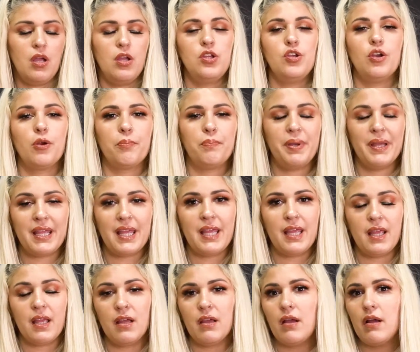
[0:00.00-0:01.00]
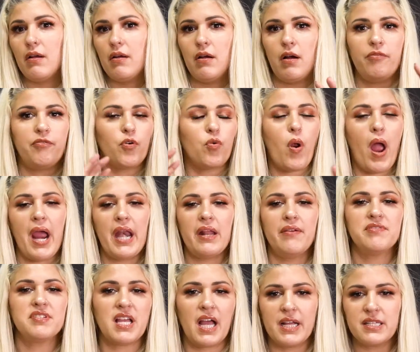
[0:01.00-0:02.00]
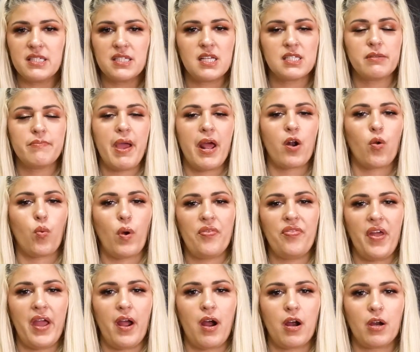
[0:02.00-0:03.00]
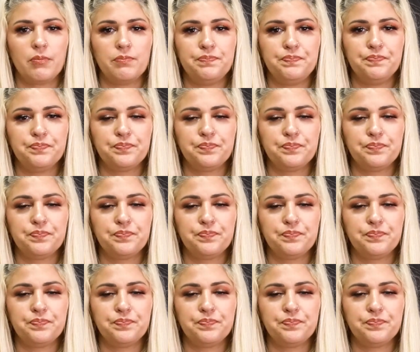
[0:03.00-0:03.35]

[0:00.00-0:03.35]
you're picking a variety of signs, it doesn't matter what they are.